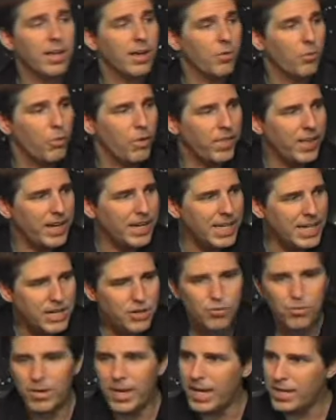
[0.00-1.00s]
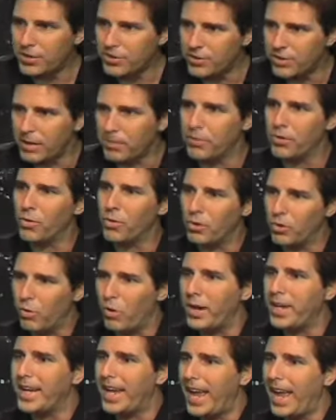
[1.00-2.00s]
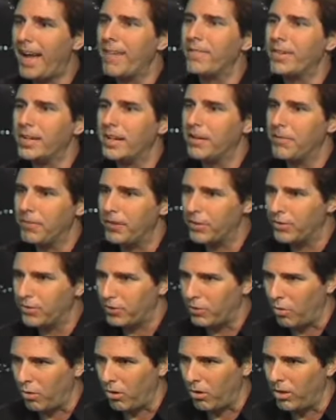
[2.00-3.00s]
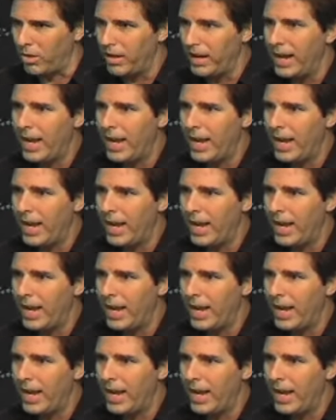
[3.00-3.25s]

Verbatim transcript: Within each relationship, you're going to have a different score.